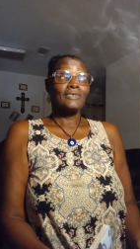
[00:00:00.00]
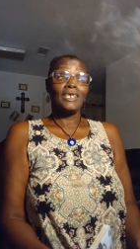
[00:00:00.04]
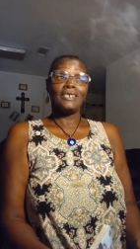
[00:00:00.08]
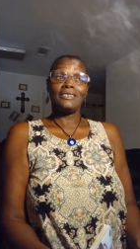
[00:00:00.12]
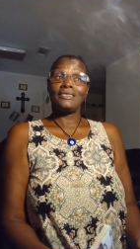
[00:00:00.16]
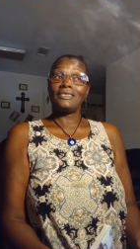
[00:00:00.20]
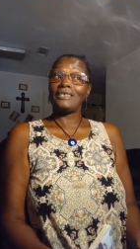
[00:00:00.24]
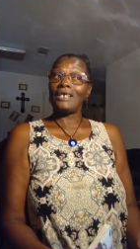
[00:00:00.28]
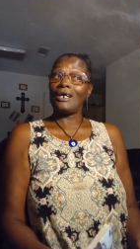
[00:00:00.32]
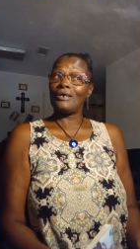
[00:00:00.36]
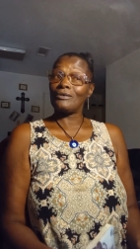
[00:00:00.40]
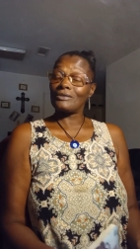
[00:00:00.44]

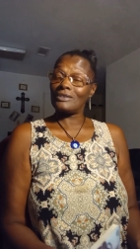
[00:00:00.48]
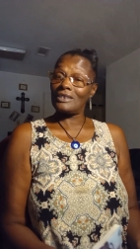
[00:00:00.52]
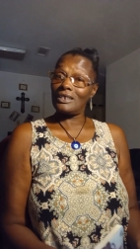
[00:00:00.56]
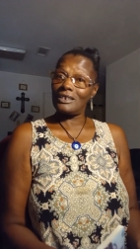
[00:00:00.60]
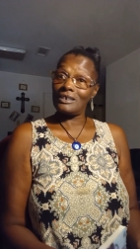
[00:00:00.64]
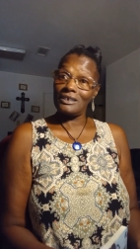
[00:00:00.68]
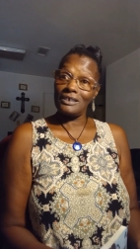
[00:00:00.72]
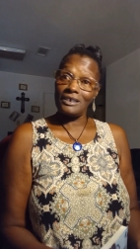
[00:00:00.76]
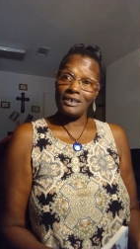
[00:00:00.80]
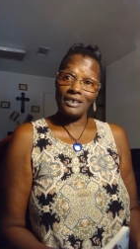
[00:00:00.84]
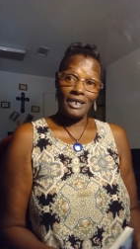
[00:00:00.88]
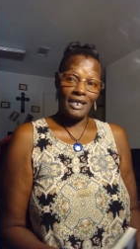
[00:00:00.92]
They talk
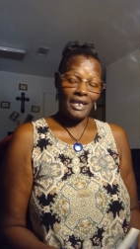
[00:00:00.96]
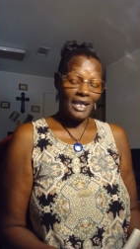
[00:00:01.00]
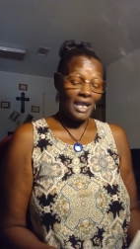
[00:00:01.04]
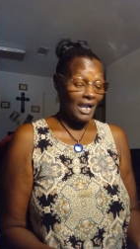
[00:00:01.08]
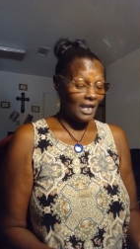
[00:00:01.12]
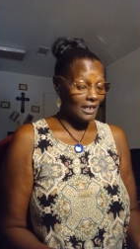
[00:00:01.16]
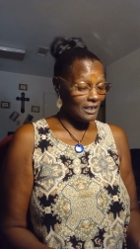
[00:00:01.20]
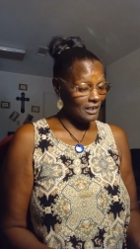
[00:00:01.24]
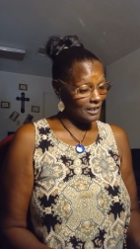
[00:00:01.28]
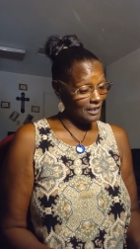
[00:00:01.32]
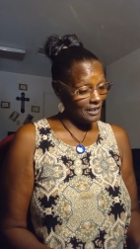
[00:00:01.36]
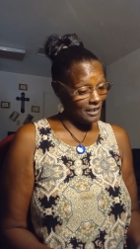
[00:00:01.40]
that nigga
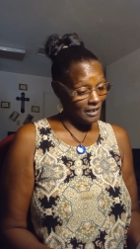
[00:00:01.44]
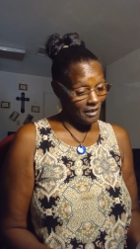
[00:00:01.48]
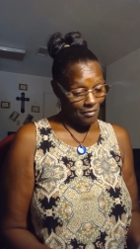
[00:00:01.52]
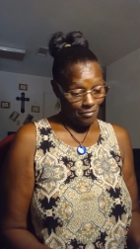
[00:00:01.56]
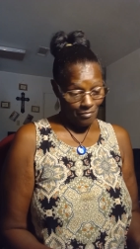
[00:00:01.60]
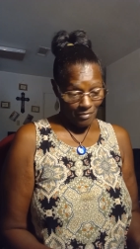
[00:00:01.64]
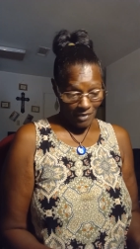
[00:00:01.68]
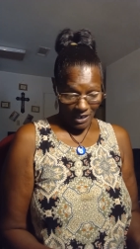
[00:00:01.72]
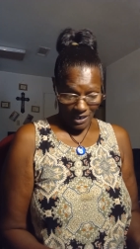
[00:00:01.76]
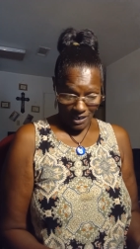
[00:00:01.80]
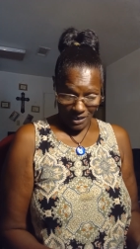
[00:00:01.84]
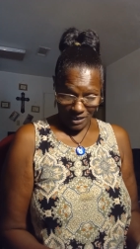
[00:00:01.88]
out of there,
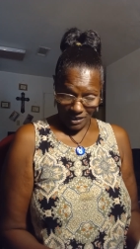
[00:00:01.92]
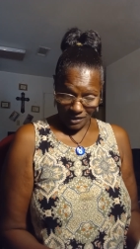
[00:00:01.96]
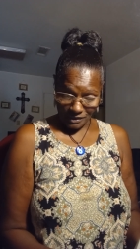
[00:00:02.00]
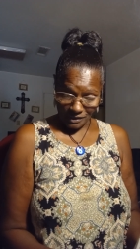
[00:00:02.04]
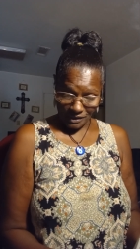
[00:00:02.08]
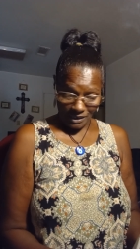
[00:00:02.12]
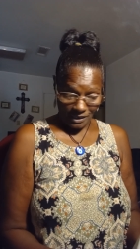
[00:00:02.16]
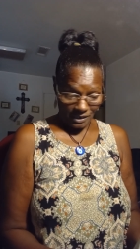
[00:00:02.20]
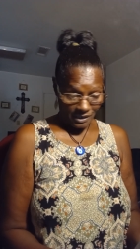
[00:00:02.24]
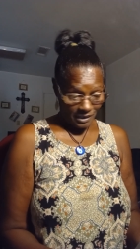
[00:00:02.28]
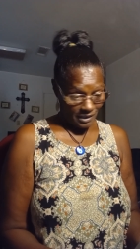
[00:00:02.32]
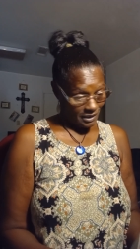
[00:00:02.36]
man, cause
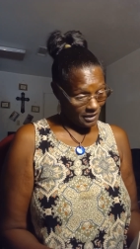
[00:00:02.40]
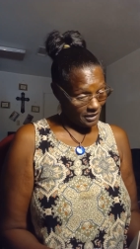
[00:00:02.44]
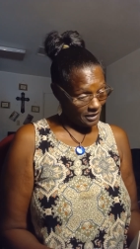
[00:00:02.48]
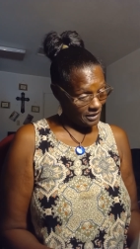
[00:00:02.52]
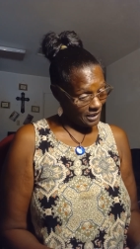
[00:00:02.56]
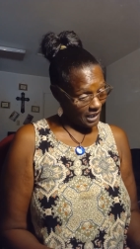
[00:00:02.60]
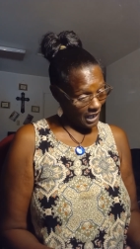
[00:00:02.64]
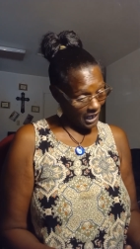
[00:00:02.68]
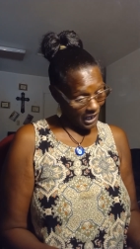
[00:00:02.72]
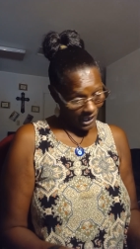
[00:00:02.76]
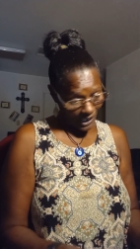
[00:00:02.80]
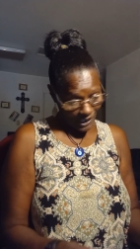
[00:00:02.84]
that nigga
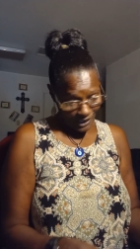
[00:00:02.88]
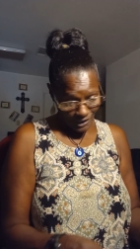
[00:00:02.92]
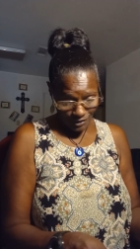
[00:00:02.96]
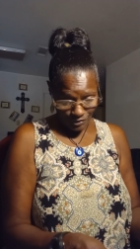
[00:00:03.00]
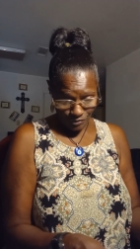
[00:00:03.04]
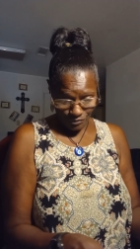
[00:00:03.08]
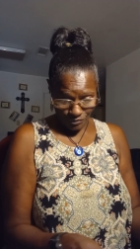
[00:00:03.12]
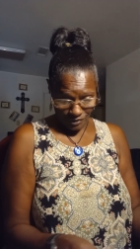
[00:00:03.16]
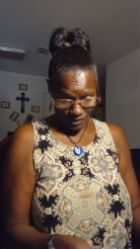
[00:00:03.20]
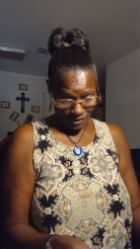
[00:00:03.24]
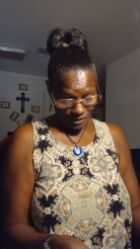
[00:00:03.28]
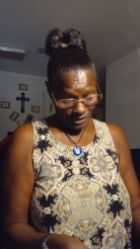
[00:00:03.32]

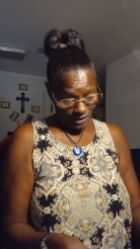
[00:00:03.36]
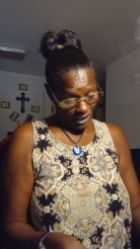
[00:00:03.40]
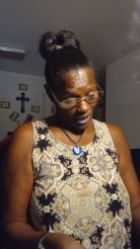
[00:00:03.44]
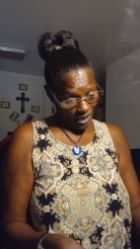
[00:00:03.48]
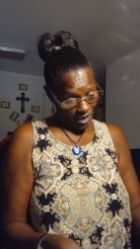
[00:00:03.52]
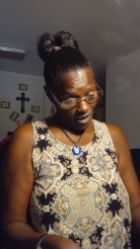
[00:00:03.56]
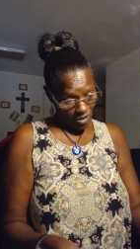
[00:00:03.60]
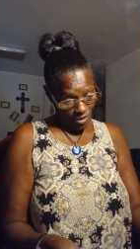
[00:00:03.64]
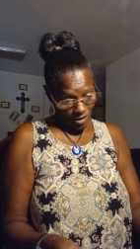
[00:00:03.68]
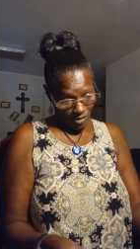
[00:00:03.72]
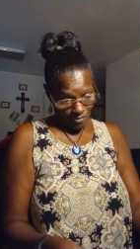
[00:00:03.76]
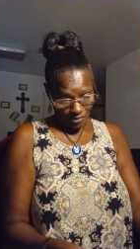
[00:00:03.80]
dangerous,
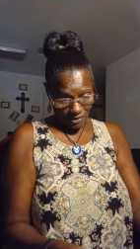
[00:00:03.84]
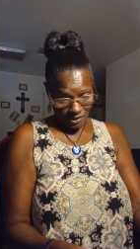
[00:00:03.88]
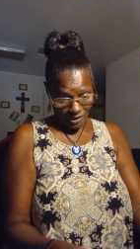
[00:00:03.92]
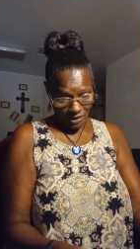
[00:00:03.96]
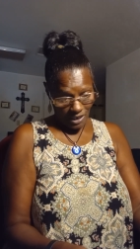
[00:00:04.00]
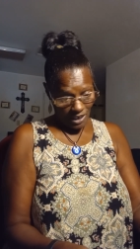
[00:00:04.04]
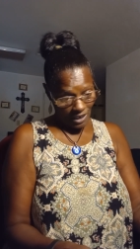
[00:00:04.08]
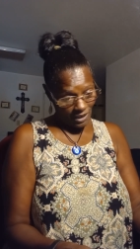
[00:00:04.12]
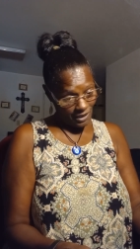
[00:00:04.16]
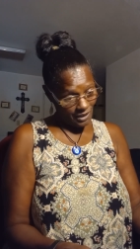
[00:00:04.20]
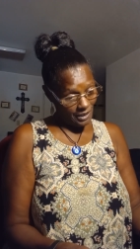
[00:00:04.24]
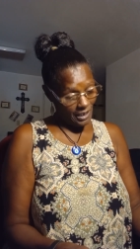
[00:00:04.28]
y'all. I'm
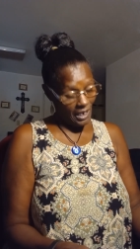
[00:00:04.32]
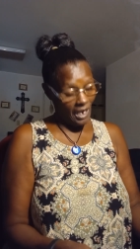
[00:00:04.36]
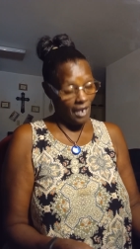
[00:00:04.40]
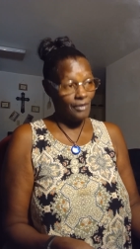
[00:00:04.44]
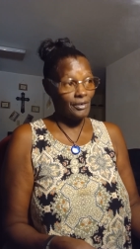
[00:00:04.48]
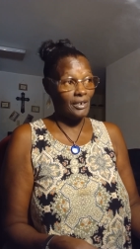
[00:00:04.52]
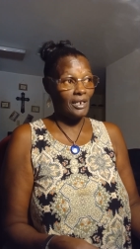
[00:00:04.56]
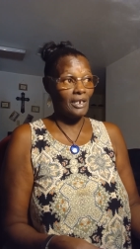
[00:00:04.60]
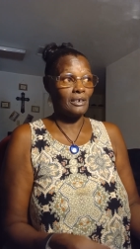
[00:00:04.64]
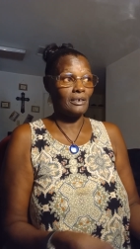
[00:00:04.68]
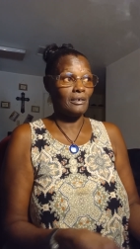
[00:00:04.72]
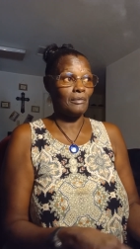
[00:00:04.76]
telling
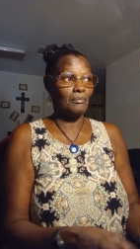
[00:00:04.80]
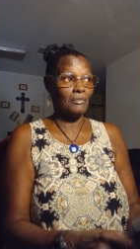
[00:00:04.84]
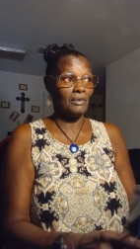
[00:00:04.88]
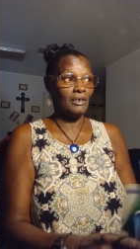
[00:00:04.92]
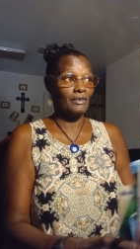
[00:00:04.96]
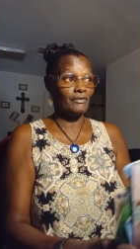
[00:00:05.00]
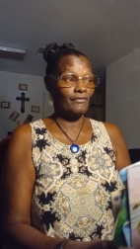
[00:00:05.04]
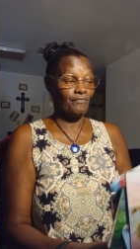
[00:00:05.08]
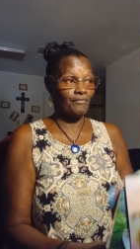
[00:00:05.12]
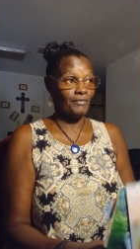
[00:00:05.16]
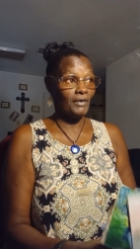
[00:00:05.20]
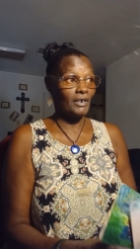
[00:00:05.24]
y'all, that little
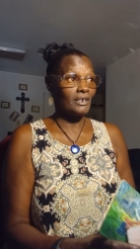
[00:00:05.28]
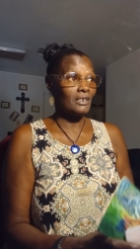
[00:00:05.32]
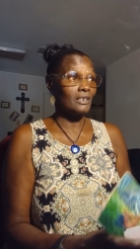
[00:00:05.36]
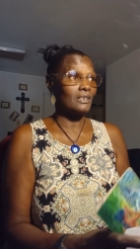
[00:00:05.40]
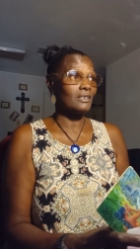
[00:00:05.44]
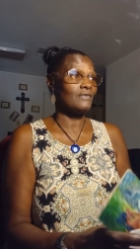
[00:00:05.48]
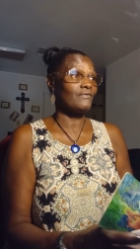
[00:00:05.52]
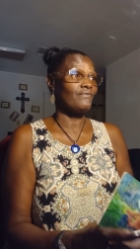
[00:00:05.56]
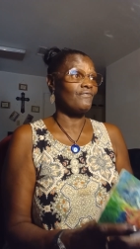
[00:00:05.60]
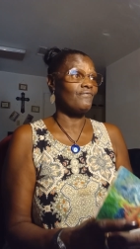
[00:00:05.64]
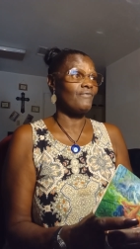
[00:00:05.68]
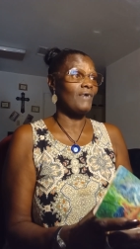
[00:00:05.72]

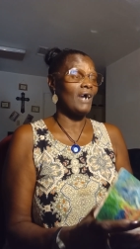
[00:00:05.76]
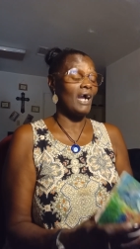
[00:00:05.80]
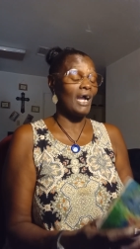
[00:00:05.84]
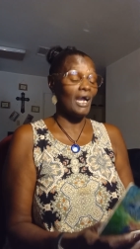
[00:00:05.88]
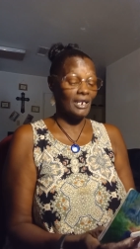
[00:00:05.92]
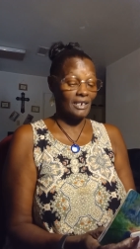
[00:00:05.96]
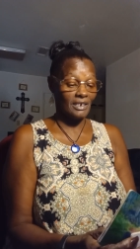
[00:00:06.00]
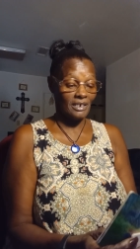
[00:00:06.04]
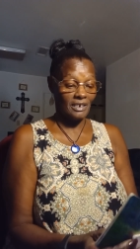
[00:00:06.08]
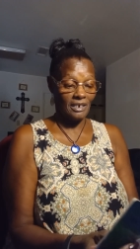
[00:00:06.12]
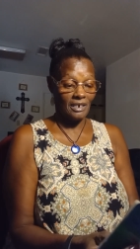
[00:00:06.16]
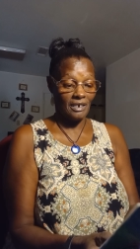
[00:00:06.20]
motherfucking
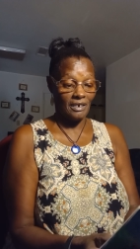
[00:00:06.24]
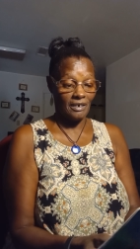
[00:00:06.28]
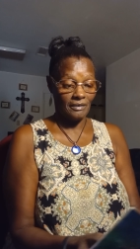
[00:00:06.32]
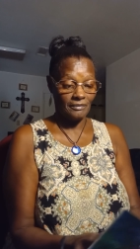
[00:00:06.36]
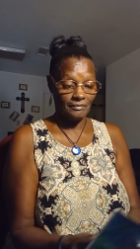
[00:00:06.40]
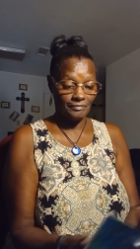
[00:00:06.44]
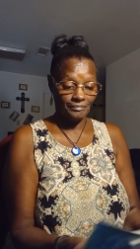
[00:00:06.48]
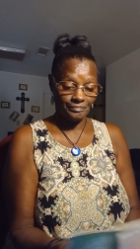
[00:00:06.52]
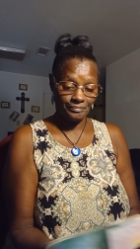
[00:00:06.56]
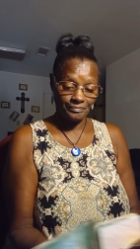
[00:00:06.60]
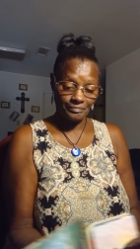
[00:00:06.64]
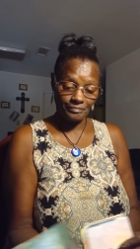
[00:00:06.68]
spy,